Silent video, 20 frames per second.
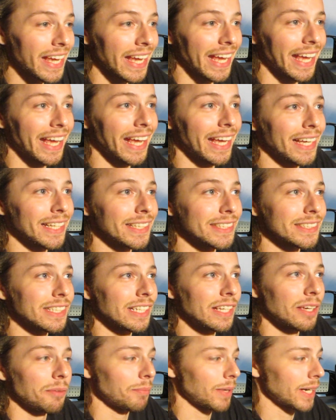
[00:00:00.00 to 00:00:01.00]
And
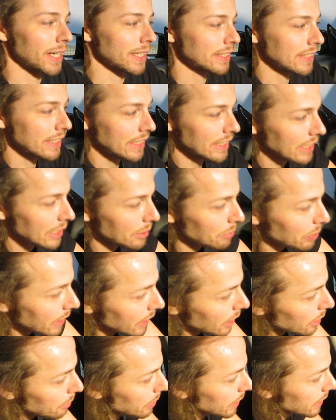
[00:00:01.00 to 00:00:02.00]
my CD
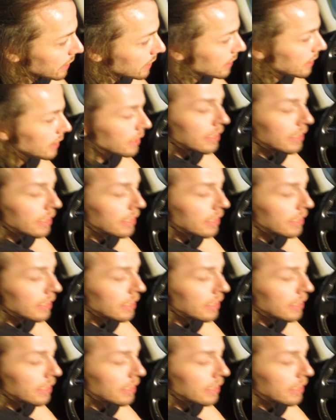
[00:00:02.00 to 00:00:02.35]
player button